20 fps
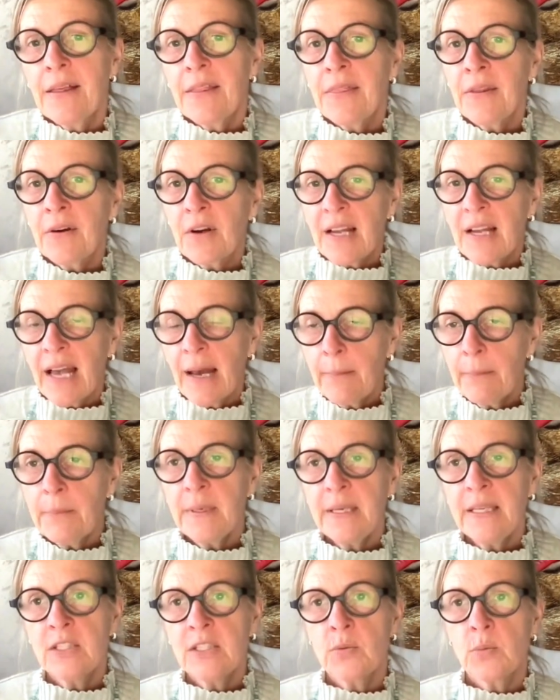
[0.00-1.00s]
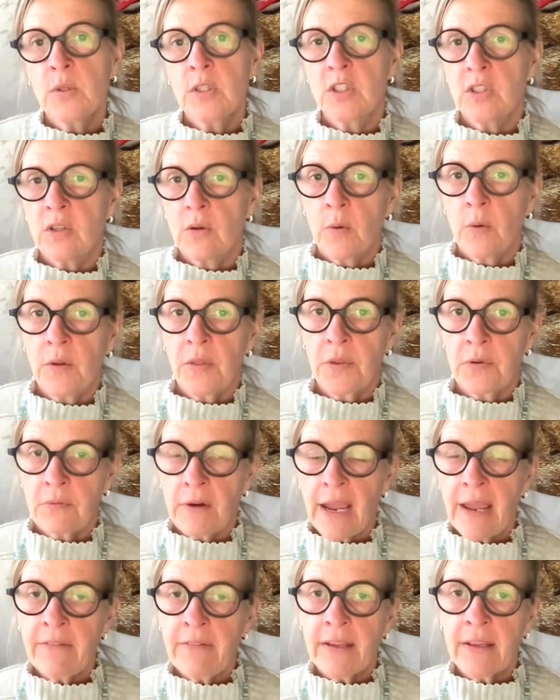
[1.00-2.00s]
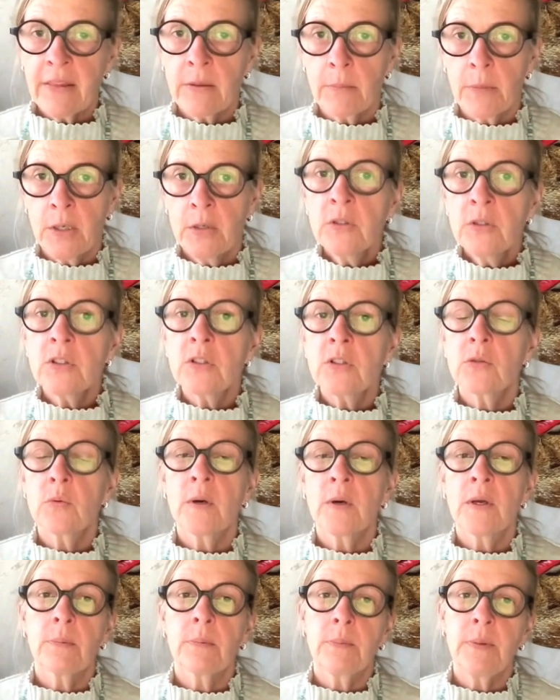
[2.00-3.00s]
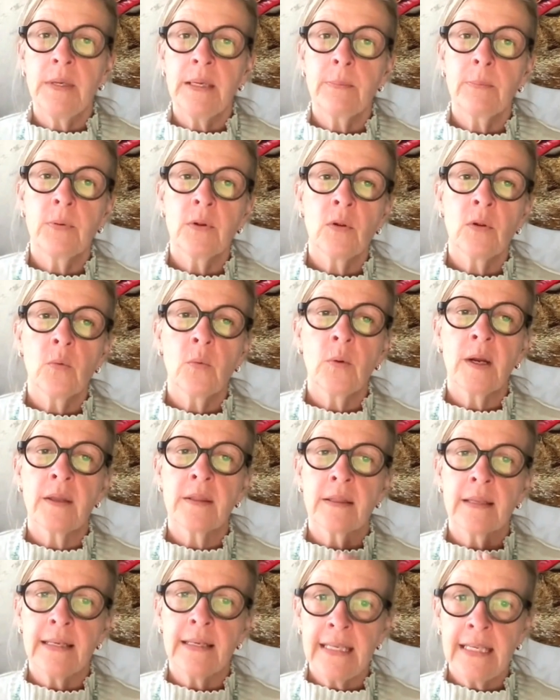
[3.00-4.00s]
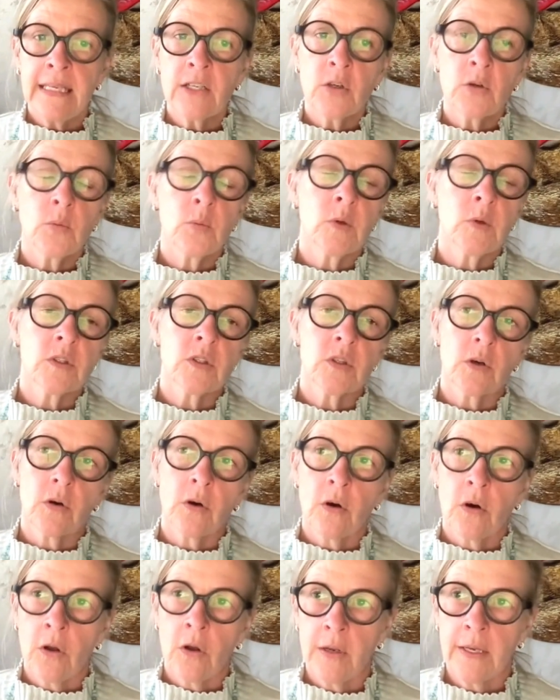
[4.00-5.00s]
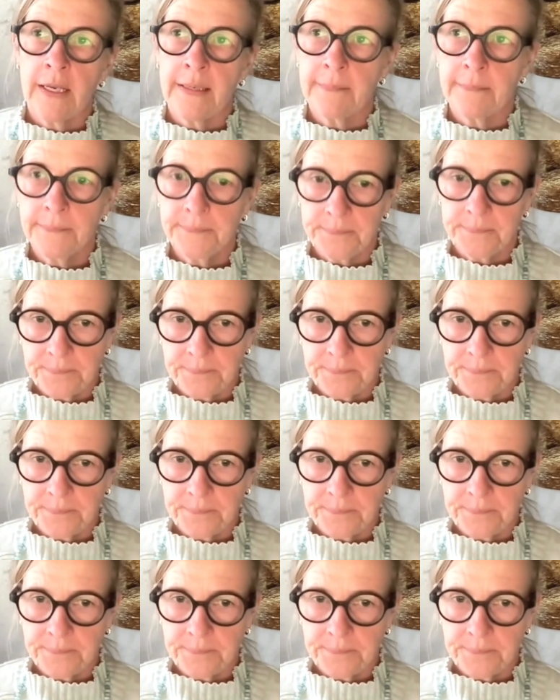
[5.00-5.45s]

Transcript: the companies which were thriving the most were the people where the leader was all in.